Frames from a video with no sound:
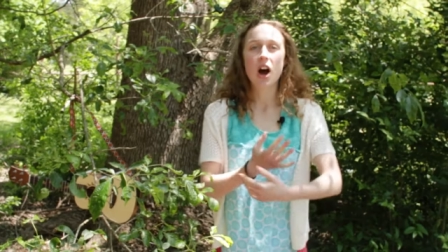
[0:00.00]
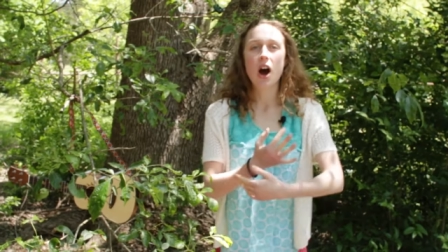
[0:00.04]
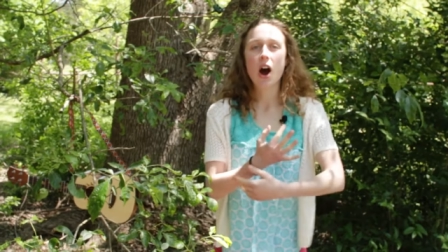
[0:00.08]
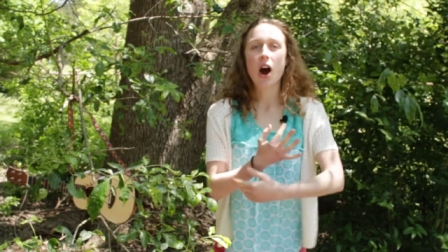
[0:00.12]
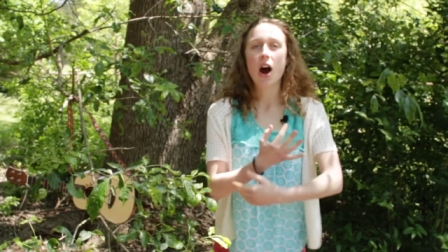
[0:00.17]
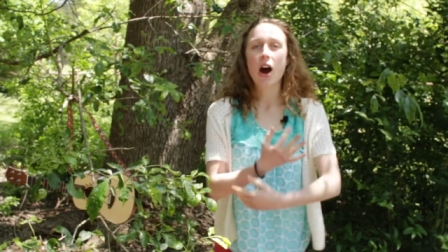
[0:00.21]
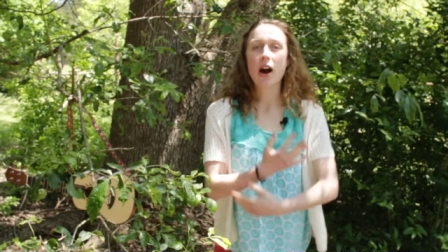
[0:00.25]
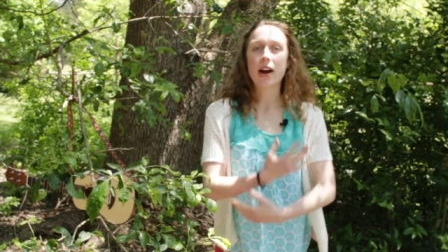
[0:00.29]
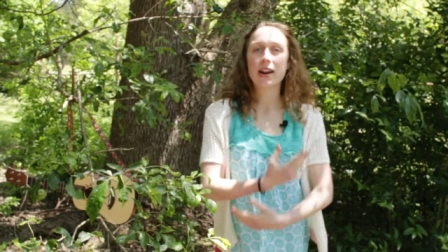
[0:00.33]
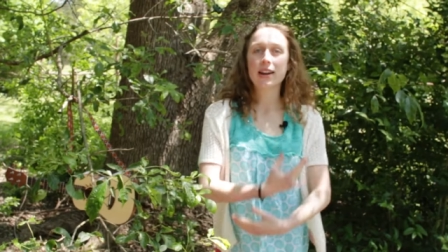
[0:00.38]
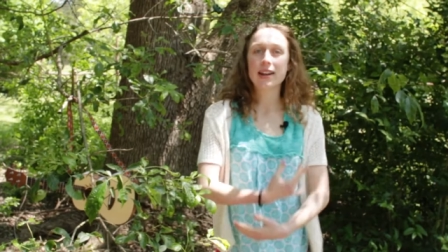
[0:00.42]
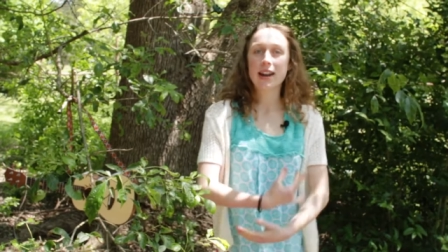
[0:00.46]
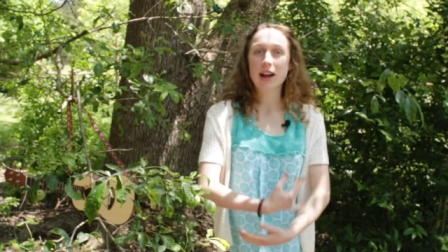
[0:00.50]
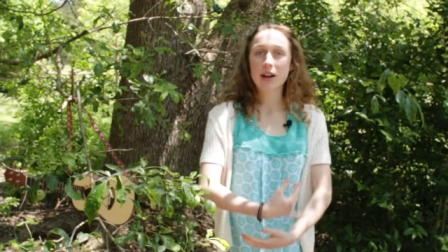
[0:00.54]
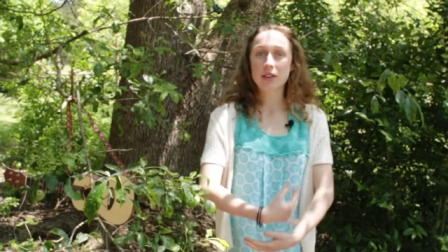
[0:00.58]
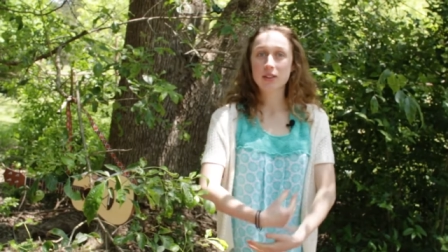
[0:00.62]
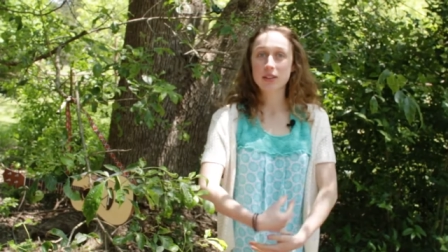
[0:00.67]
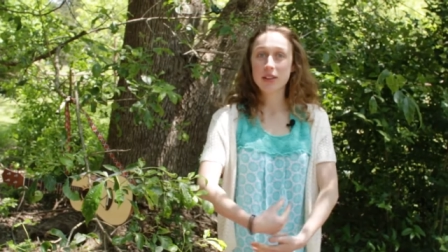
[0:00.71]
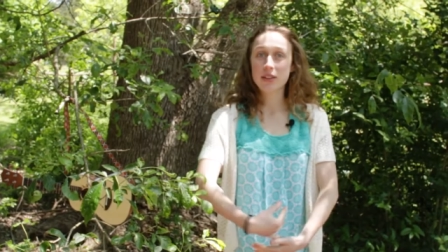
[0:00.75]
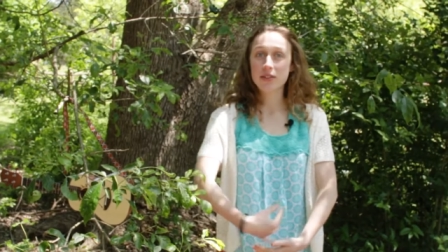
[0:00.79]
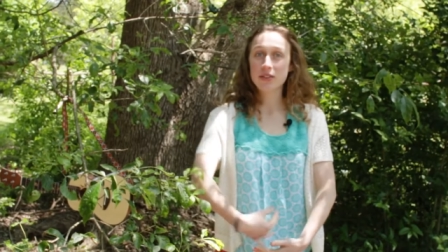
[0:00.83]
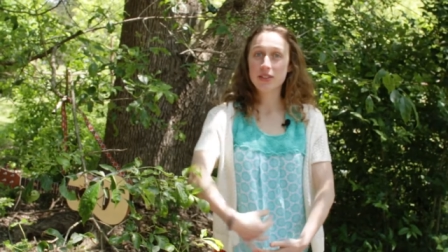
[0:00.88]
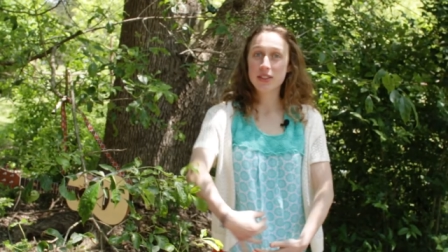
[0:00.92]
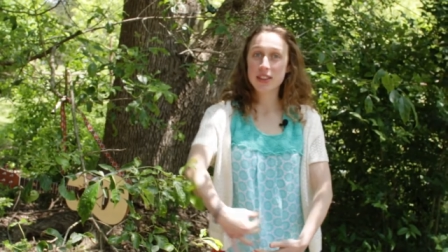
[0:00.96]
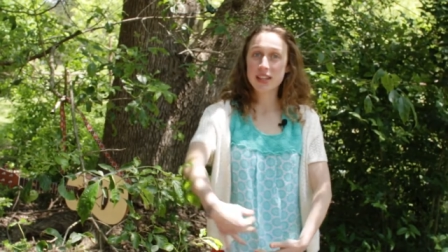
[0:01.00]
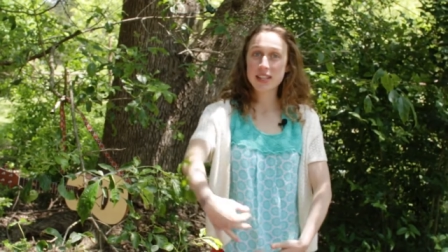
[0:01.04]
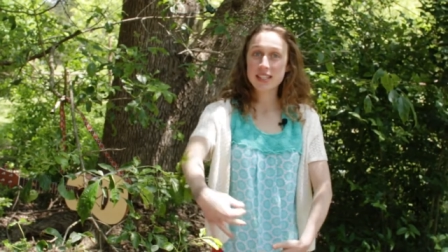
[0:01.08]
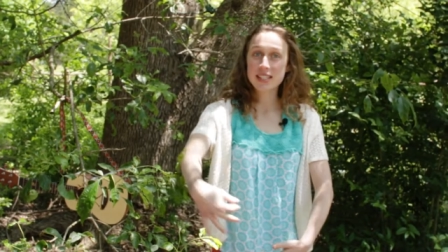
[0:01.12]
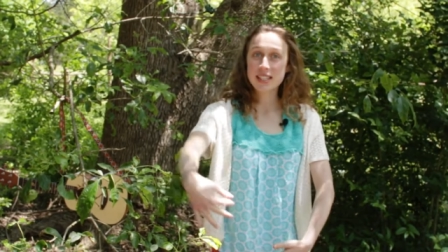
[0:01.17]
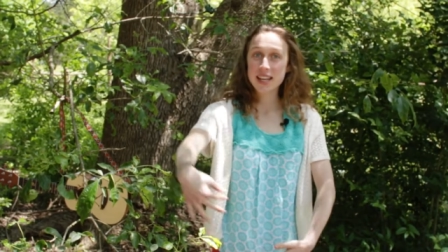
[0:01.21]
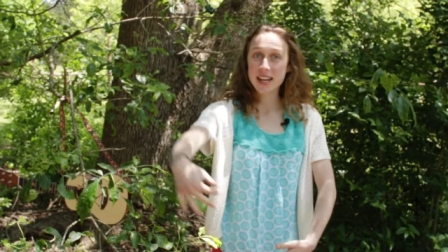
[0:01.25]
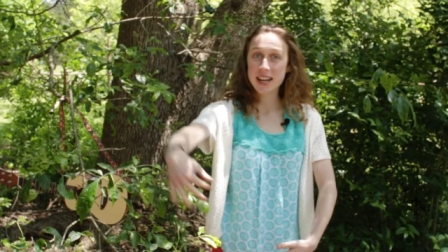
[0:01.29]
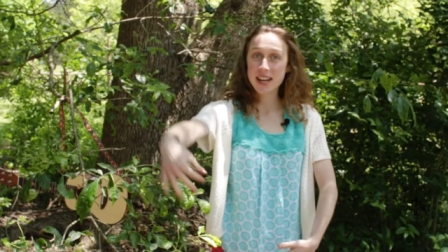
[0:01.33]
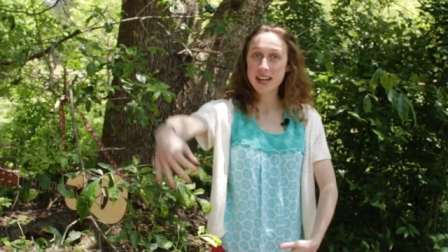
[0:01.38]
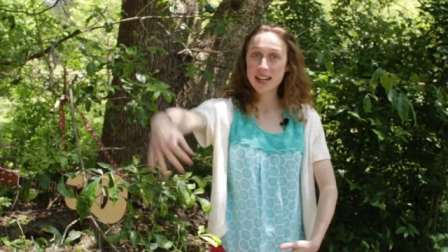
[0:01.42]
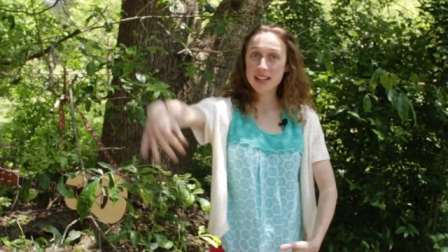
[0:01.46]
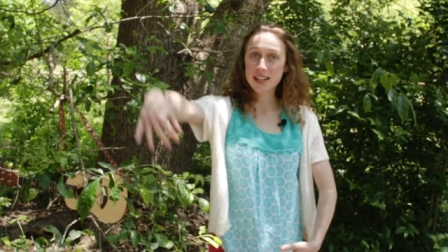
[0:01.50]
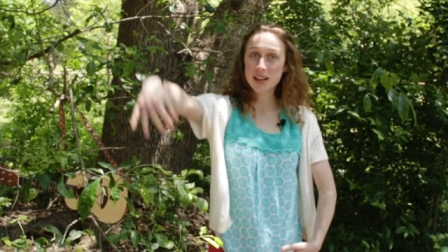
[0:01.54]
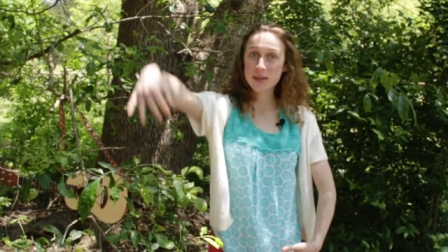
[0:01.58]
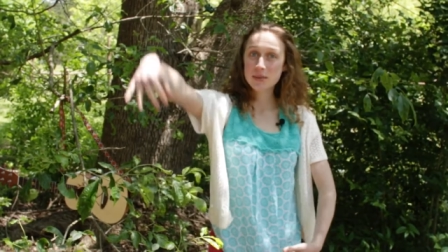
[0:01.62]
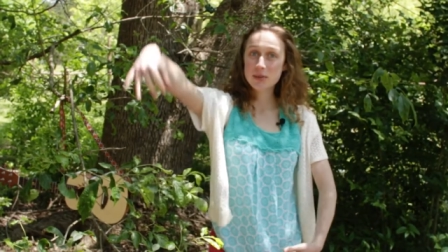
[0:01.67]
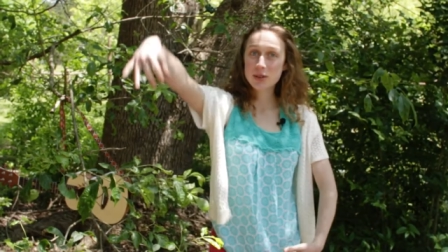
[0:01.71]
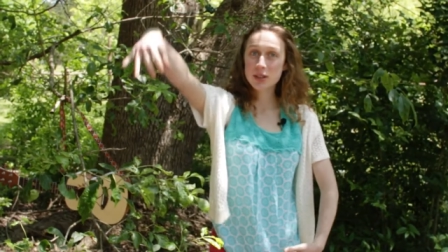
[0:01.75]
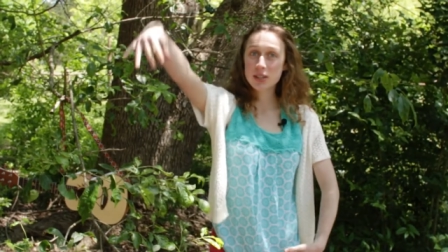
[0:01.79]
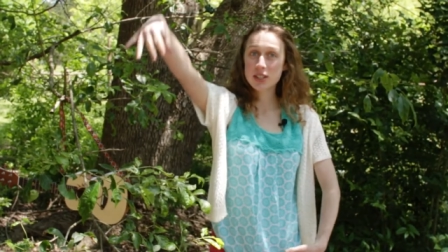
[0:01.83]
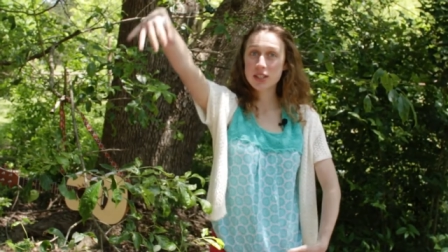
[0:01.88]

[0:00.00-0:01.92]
All right, now lift this hand up to